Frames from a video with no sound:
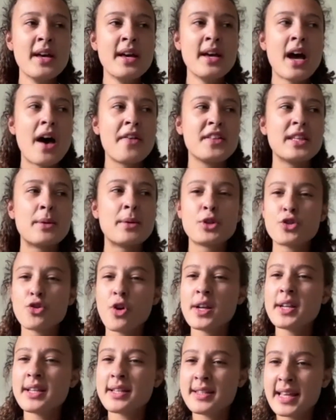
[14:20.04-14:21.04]
I think they were just
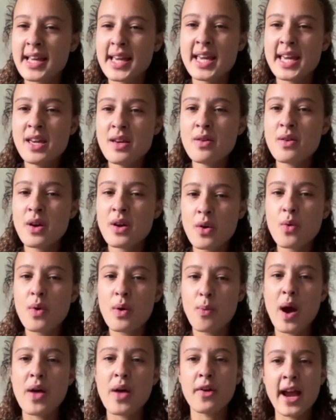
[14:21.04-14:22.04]
trying to see
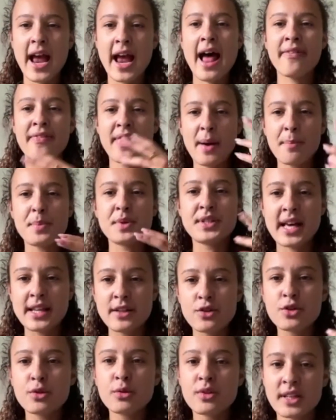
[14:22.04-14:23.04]
whether I had that
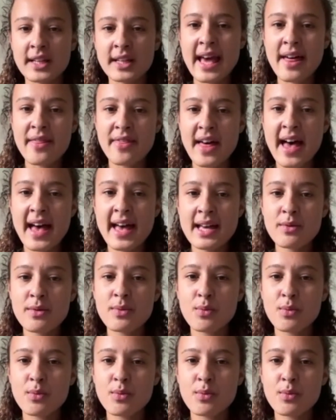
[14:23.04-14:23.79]
potential to get there